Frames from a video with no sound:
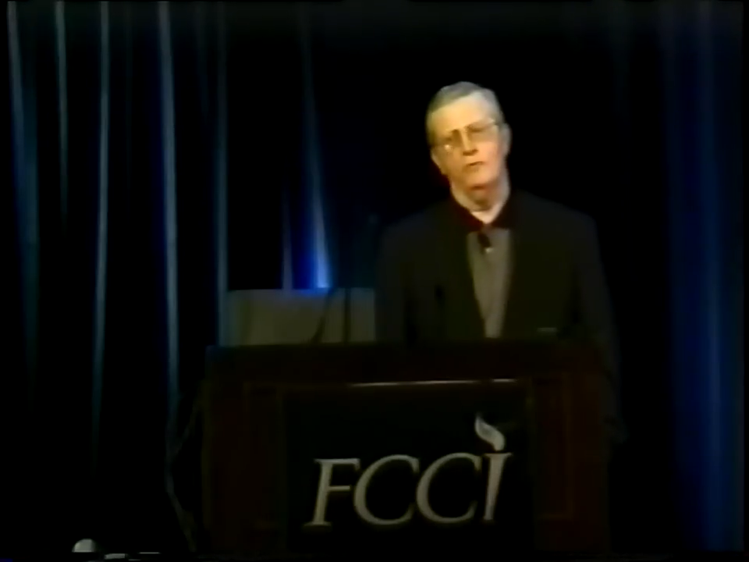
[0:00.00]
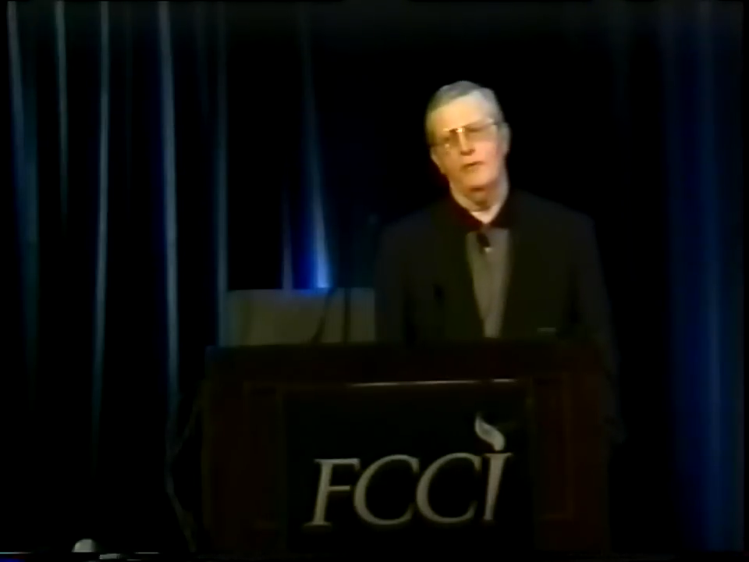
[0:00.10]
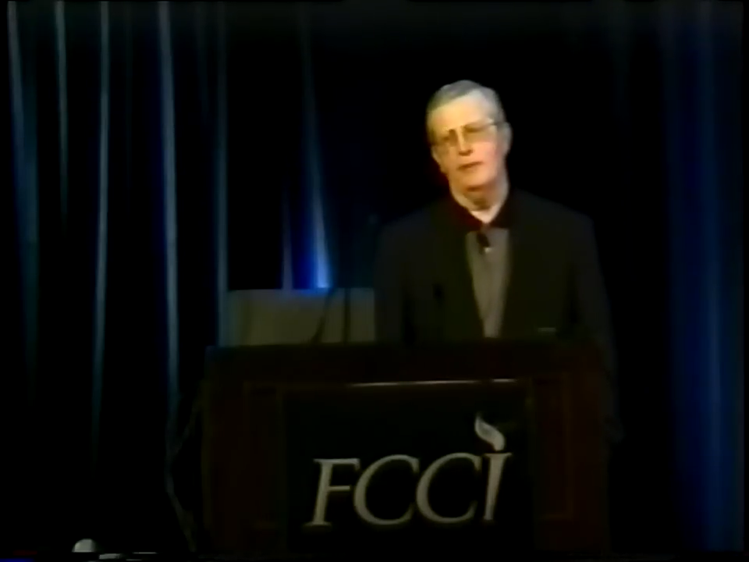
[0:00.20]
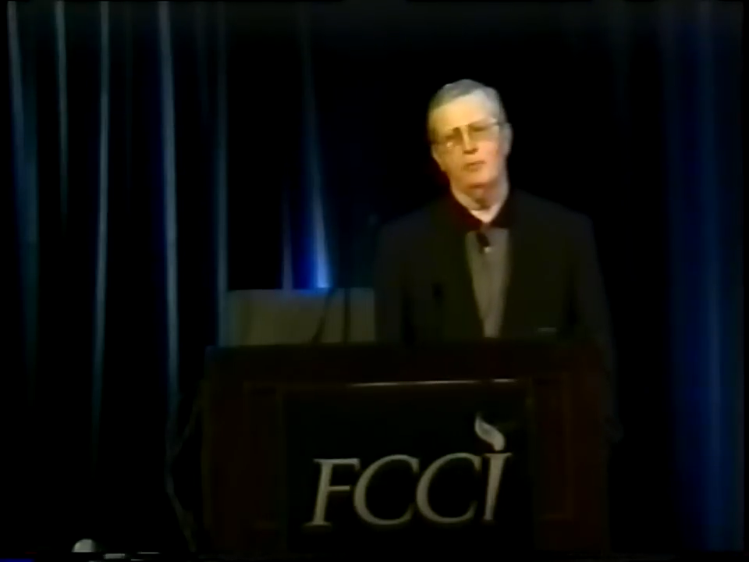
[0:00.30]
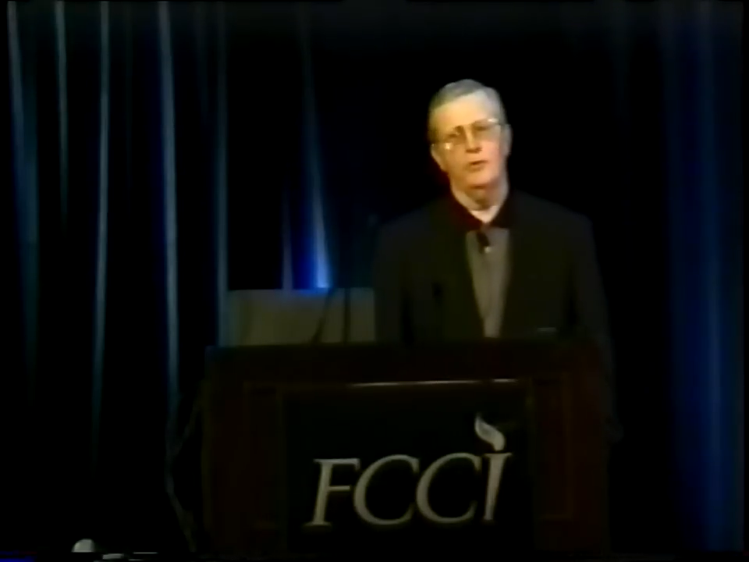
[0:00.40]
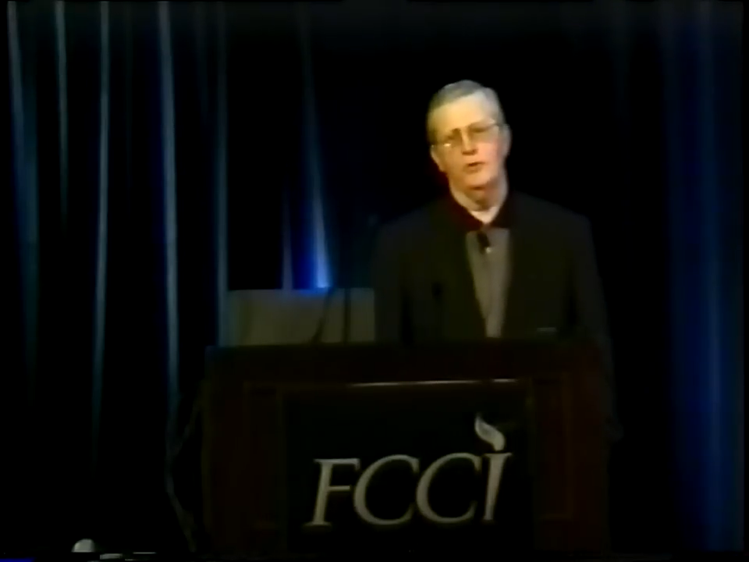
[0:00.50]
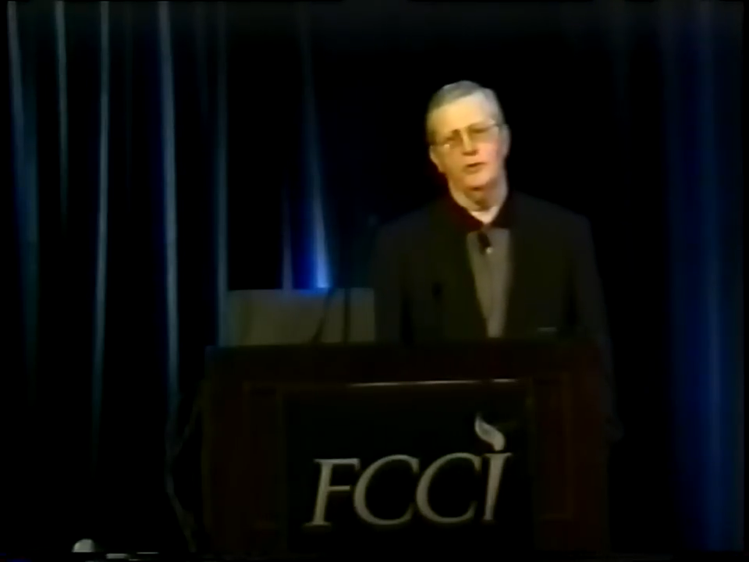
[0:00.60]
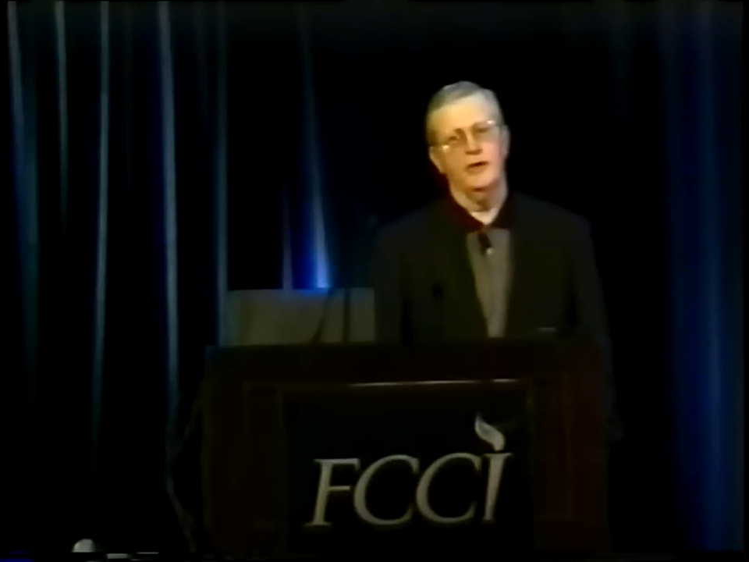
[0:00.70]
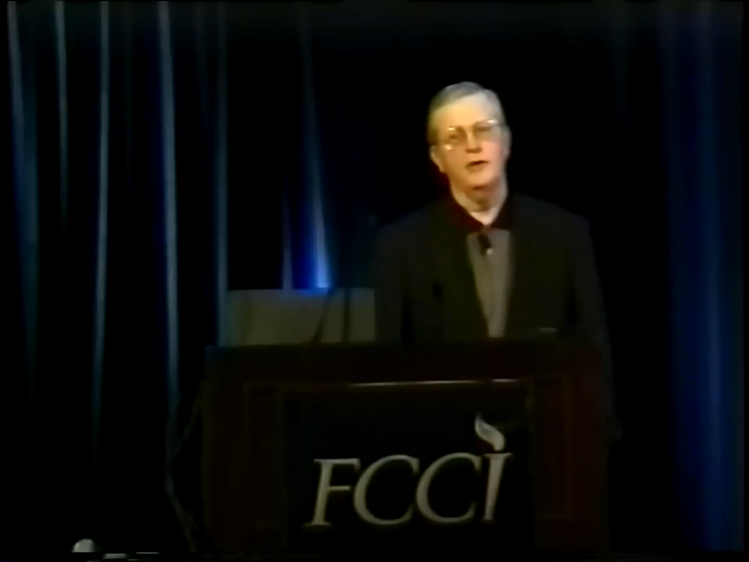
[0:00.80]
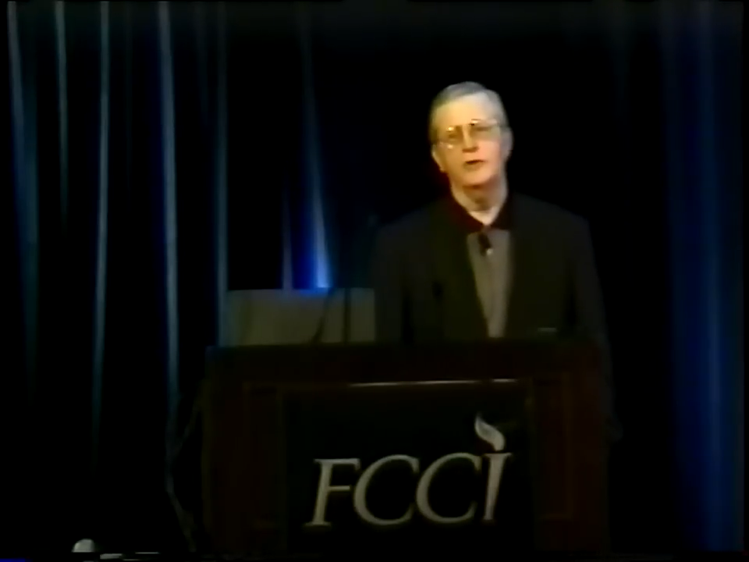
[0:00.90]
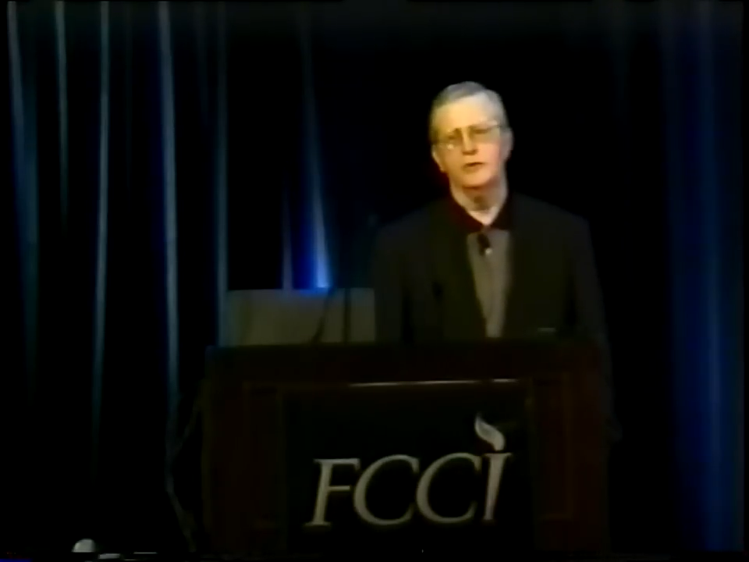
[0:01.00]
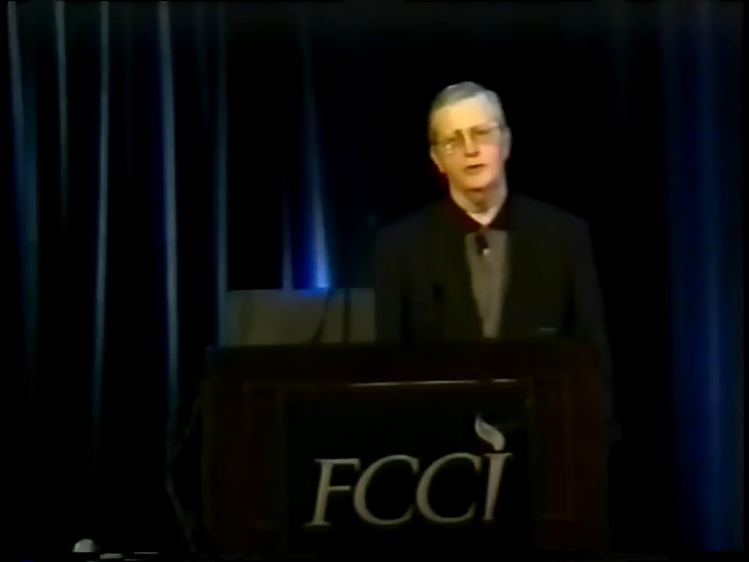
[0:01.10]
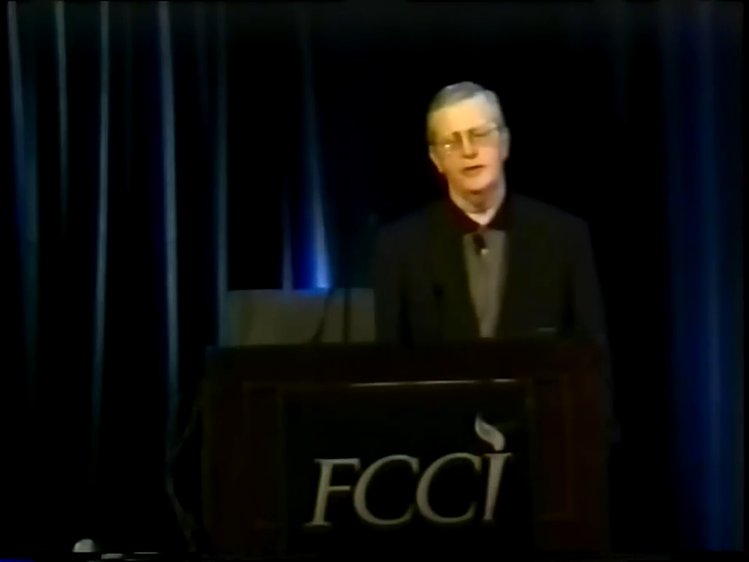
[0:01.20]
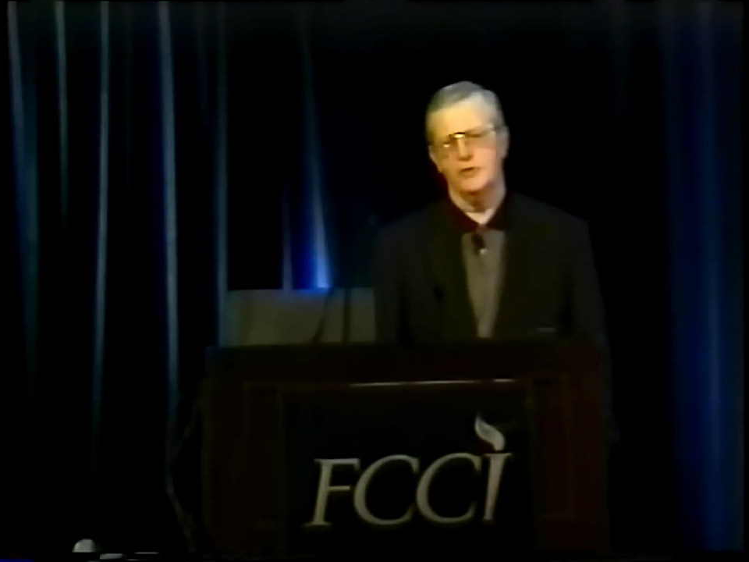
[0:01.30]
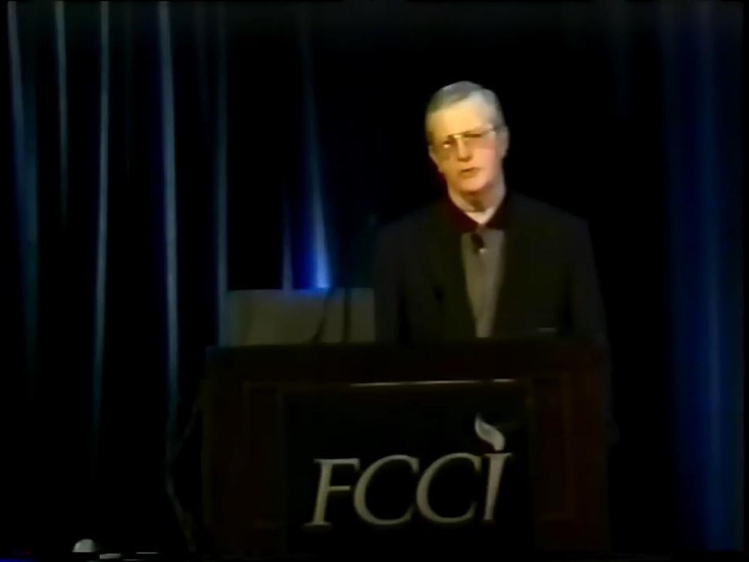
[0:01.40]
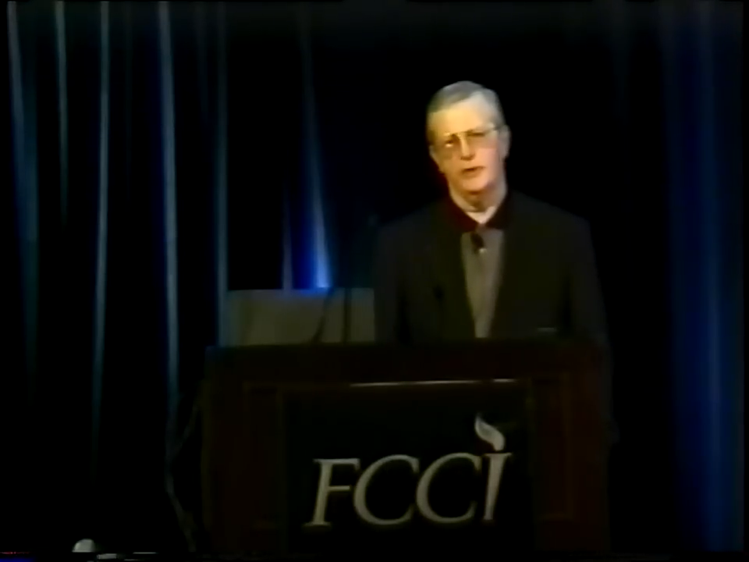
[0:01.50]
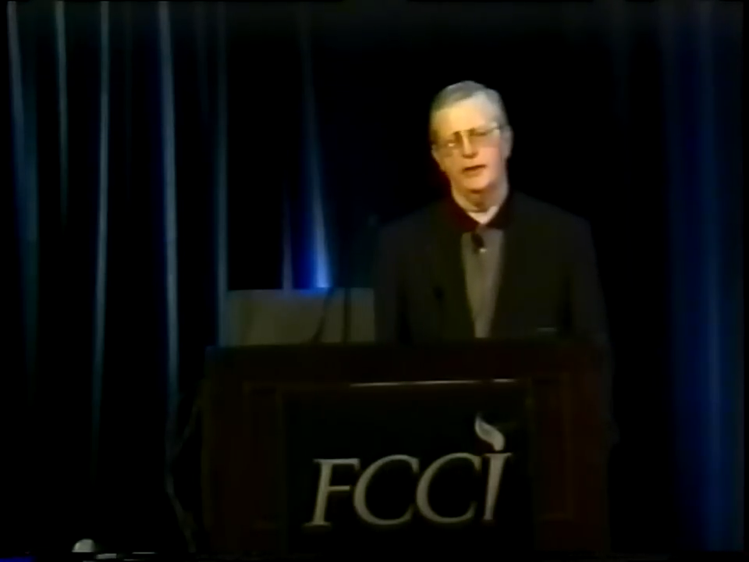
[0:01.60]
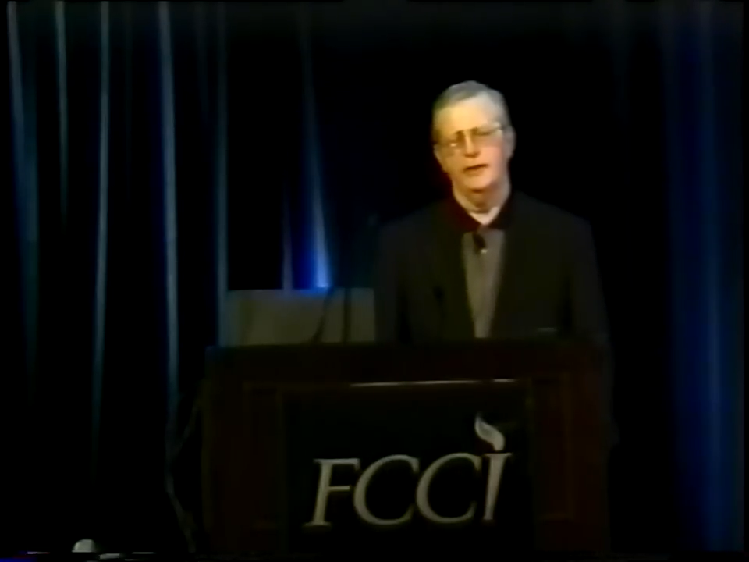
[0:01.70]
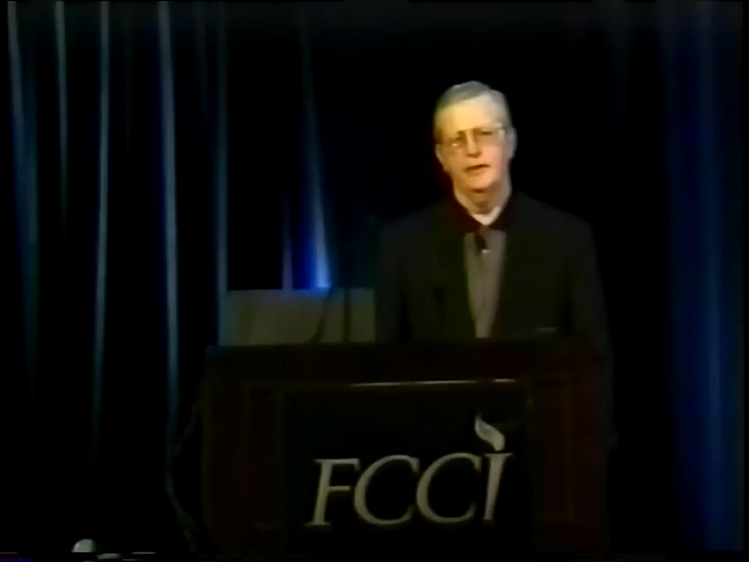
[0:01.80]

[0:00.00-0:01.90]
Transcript: from that point on got hooked on history.